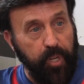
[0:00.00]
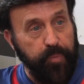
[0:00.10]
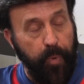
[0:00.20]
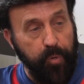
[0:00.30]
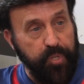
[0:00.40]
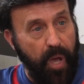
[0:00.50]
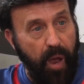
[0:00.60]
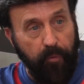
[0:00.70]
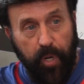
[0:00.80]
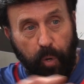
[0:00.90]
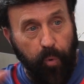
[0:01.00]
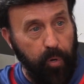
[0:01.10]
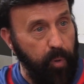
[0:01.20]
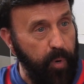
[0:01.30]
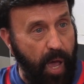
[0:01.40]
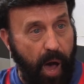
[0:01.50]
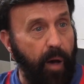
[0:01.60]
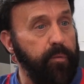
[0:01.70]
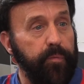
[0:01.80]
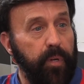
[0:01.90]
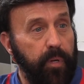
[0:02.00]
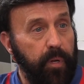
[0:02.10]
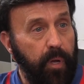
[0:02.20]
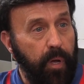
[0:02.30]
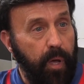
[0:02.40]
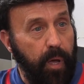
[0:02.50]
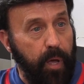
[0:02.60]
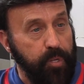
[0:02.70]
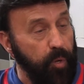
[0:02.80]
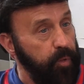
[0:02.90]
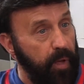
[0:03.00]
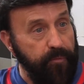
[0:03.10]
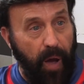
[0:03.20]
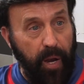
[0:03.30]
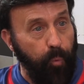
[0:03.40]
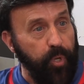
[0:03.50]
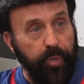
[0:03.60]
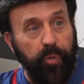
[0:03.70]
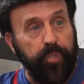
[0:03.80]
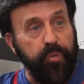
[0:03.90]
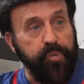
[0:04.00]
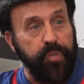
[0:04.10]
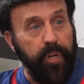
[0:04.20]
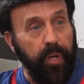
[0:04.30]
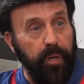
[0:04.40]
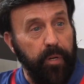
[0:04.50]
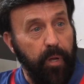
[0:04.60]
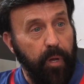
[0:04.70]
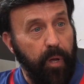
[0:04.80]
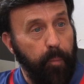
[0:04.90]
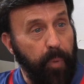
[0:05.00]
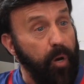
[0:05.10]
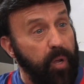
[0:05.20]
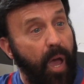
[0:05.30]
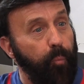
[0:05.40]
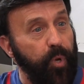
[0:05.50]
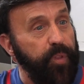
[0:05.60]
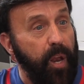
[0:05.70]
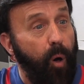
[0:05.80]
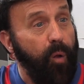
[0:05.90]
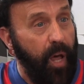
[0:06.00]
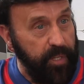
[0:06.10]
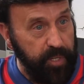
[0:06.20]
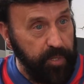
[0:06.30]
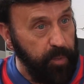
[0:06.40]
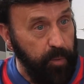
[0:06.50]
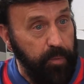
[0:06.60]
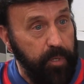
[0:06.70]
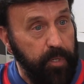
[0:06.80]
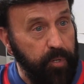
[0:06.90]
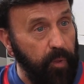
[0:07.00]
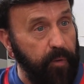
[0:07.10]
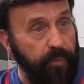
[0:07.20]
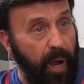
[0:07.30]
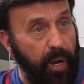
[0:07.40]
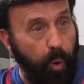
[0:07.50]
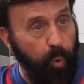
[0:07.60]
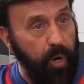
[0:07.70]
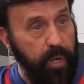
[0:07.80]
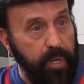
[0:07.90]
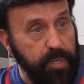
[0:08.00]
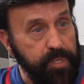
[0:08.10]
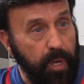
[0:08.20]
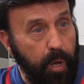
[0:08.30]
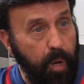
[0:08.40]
exposed to every career that we have so they find out what they're interested in. Better yet, what they don't like to do, till they find out what it is.